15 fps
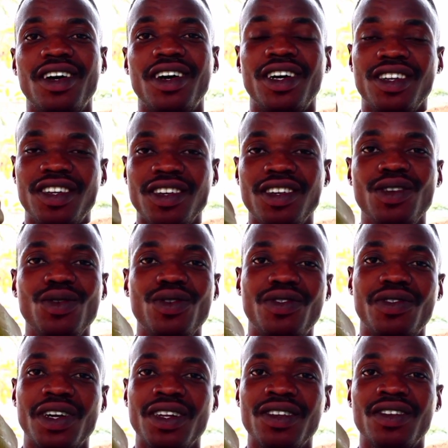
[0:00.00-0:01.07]
and
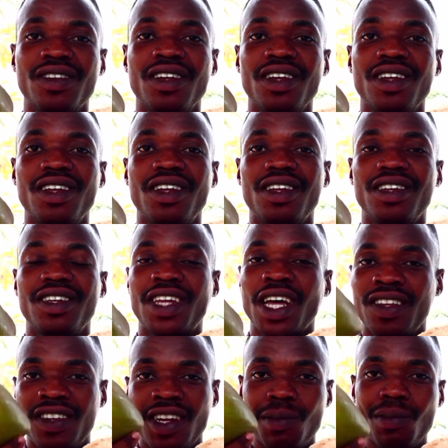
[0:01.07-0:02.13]
nutrients
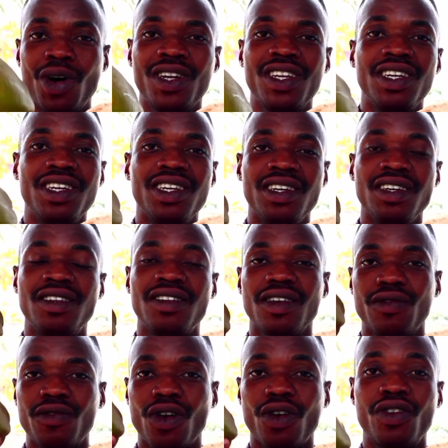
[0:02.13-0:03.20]
that the body needs
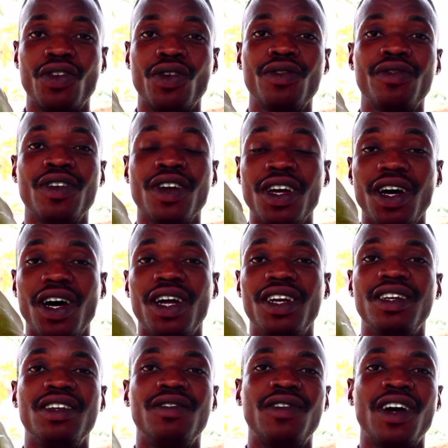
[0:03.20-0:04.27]
for growth
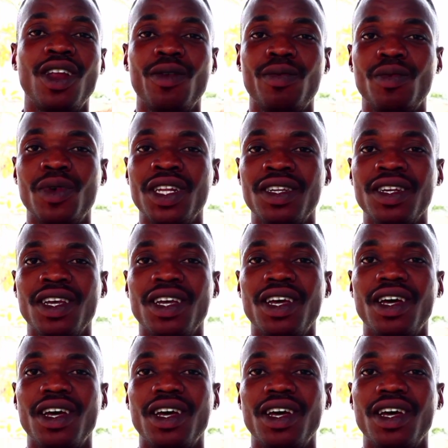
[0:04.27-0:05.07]
and development.